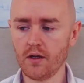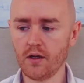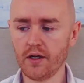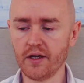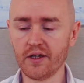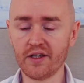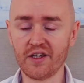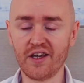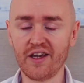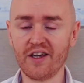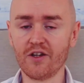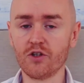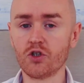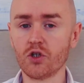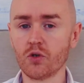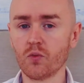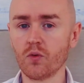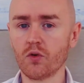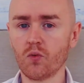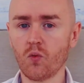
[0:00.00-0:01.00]

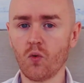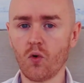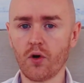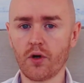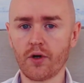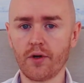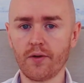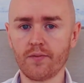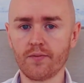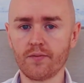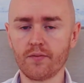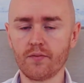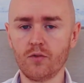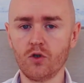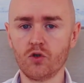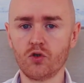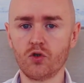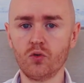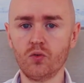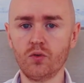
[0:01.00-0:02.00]
engaging with work
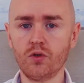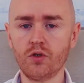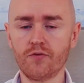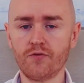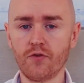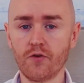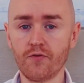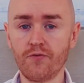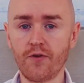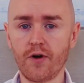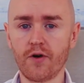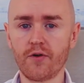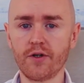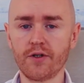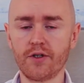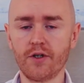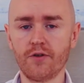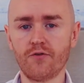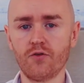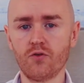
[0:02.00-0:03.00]
you're doing it for very
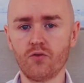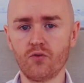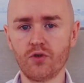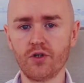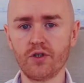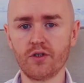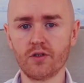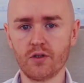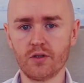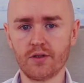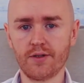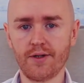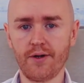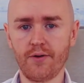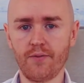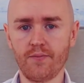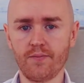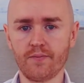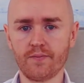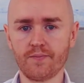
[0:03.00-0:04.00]
different reasons
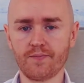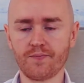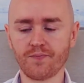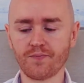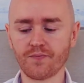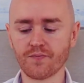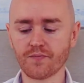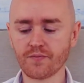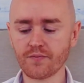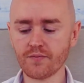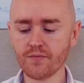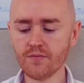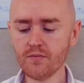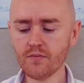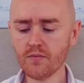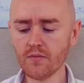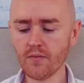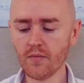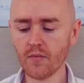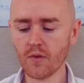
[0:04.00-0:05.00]
now.
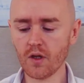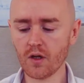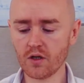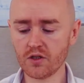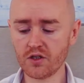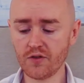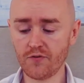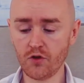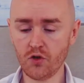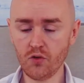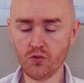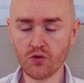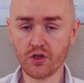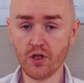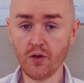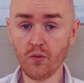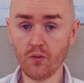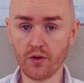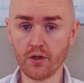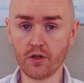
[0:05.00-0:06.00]
Because if you do
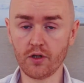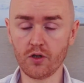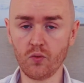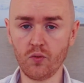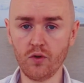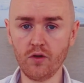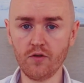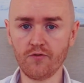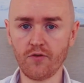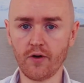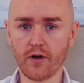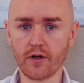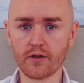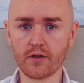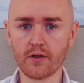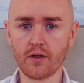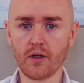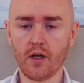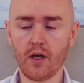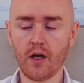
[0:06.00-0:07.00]
sit with it, you will
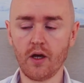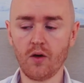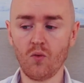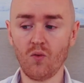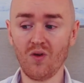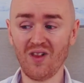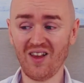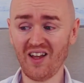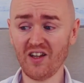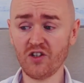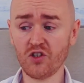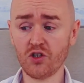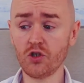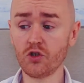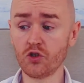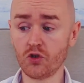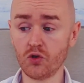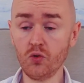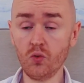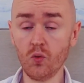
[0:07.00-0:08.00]
find, well, I actually
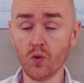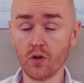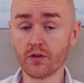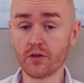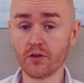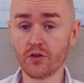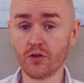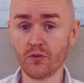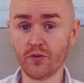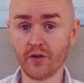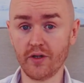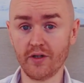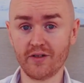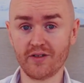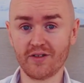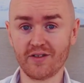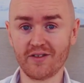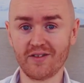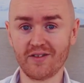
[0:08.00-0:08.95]
do want to do this.